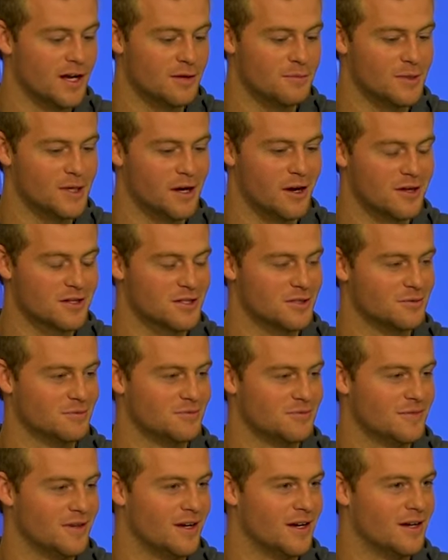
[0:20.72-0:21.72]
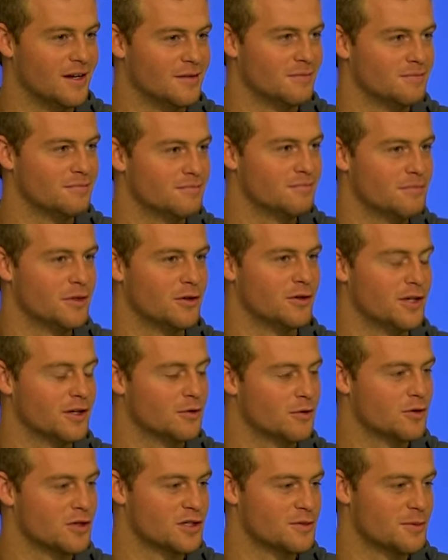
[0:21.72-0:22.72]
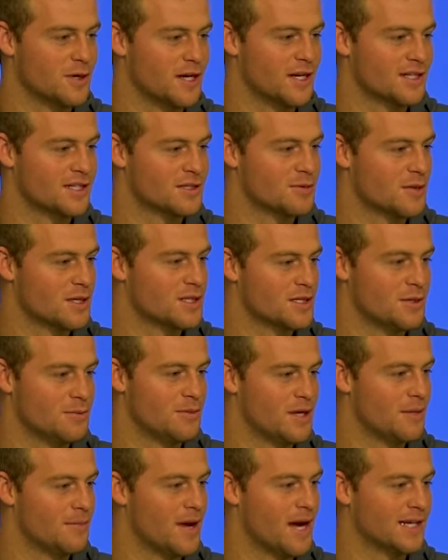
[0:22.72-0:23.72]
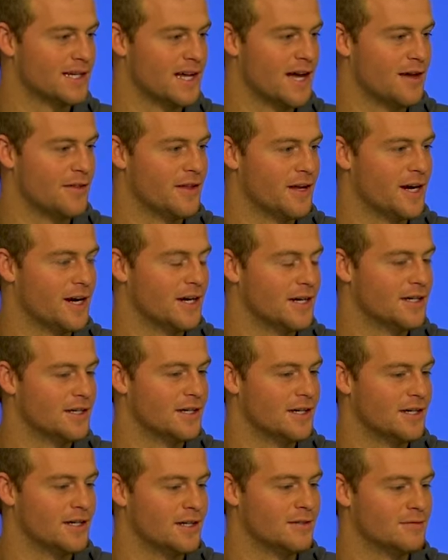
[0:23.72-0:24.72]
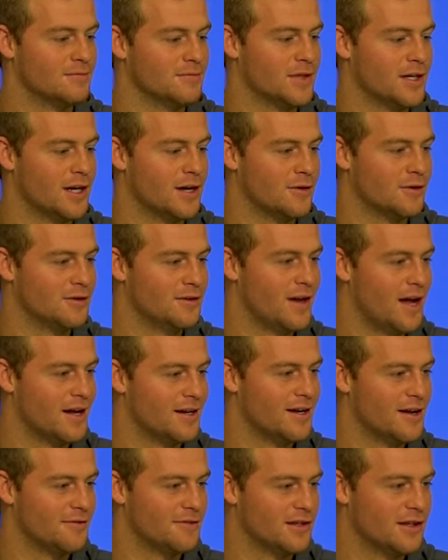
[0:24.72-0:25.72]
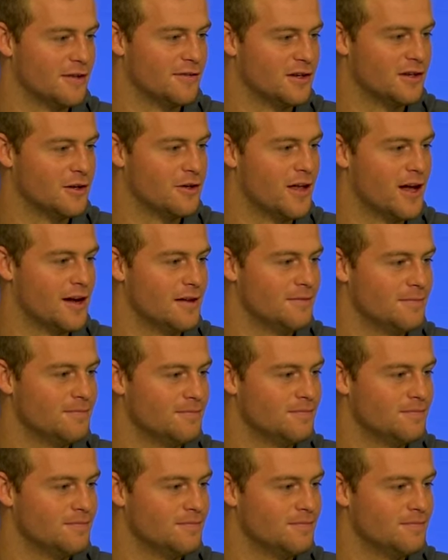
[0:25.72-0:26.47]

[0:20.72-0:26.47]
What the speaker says: That would be awesome. Be a really cool experience, especially being back down there. You know, I'd definitely love to do that.